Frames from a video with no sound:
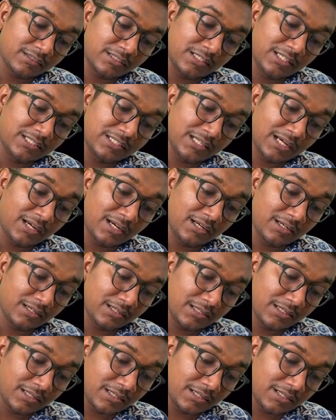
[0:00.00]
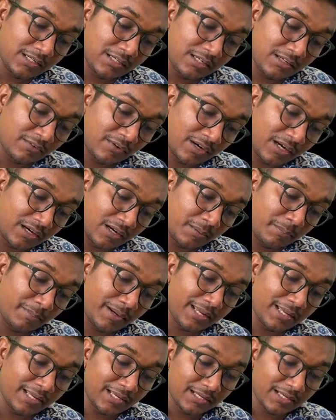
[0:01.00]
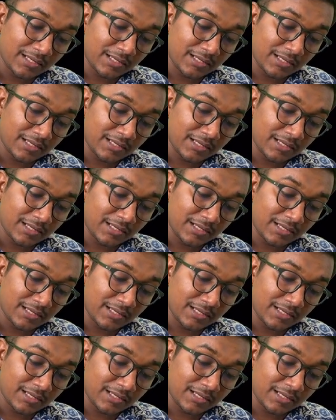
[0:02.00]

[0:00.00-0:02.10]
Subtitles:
theta divided by